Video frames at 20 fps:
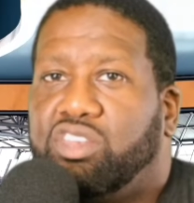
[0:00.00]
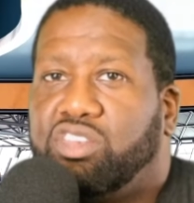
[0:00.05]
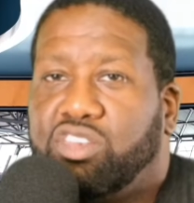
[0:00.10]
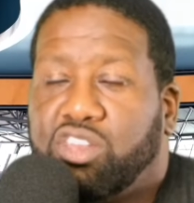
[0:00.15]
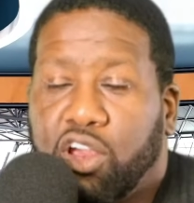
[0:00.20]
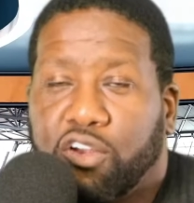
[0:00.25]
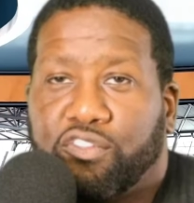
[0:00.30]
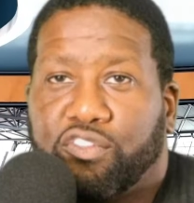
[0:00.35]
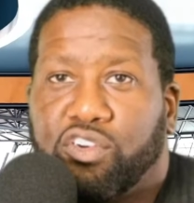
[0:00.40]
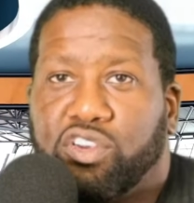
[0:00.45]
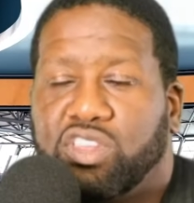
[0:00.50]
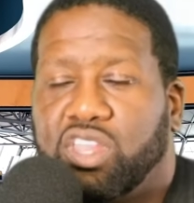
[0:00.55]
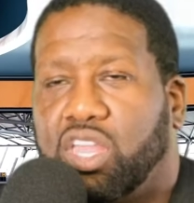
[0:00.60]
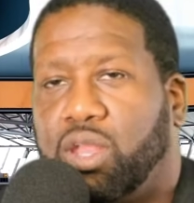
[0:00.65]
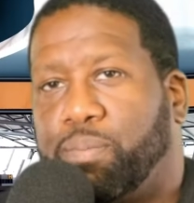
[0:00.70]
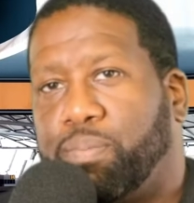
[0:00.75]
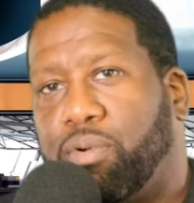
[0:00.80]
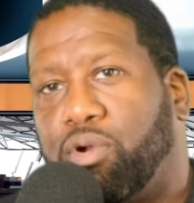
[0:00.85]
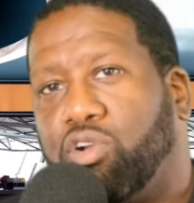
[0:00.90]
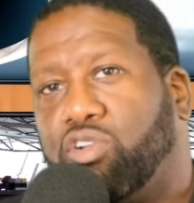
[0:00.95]
different than
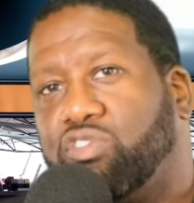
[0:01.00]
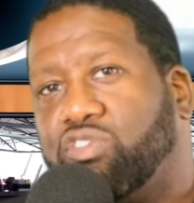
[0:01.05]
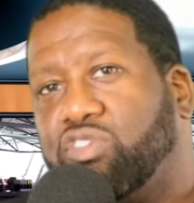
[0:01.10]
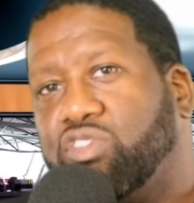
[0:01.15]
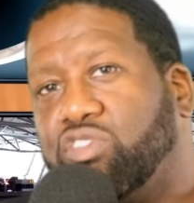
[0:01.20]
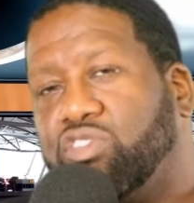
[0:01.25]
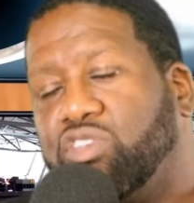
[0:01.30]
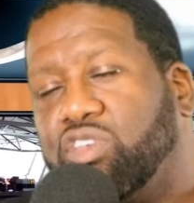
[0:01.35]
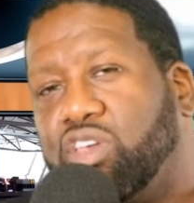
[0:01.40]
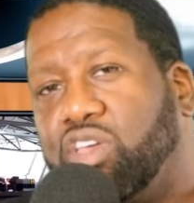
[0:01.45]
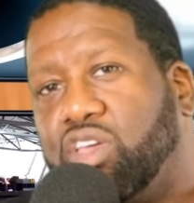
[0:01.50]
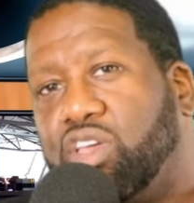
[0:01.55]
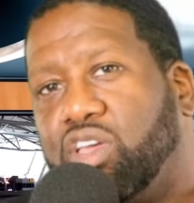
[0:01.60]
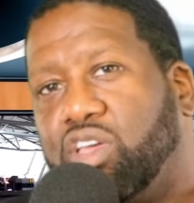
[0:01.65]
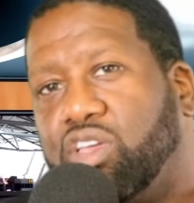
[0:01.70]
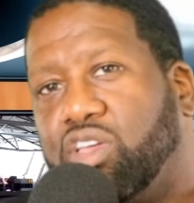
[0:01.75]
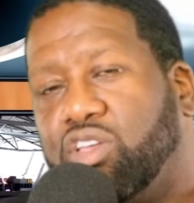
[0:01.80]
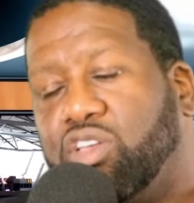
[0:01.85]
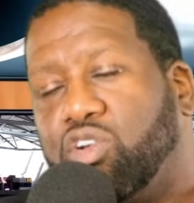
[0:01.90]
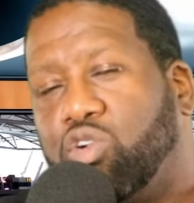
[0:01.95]
a person
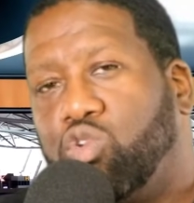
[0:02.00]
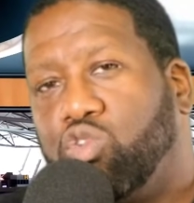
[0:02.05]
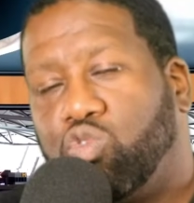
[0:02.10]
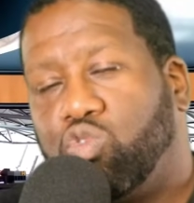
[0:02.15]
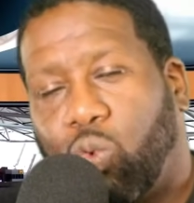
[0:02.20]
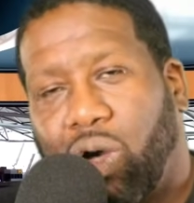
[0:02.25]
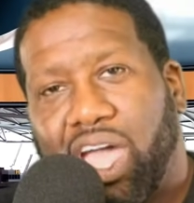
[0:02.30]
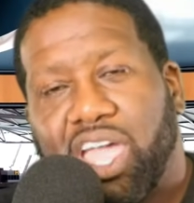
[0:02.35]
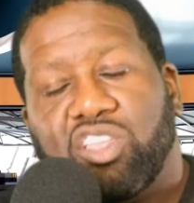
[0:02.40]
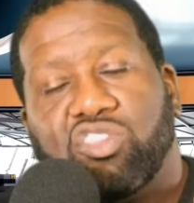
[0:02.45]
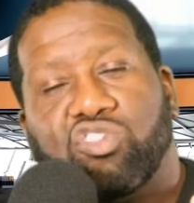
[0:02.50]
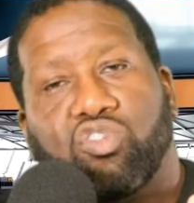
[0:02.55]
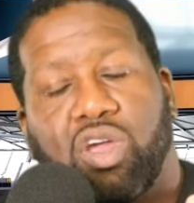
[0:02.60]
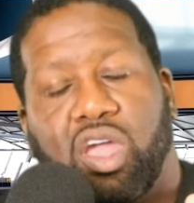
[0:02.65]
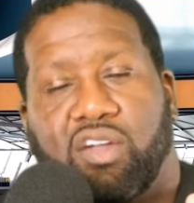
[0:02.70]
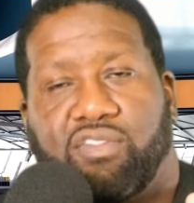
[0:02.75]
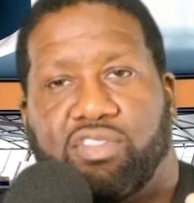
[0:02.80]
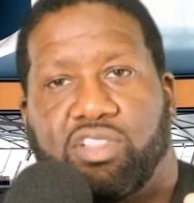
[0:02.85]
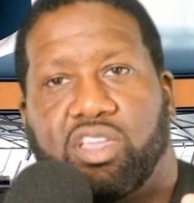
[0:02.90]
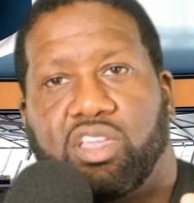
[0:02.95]
who's white
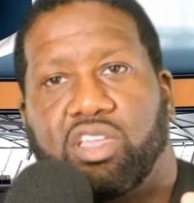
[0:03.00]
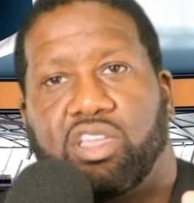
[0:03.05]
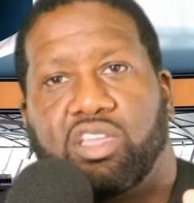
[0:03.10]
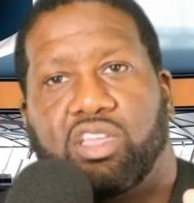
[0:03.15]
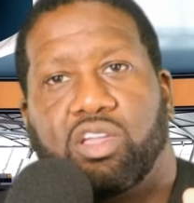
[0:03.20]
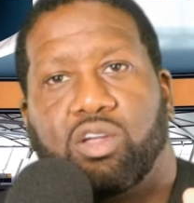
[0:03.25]
traveling.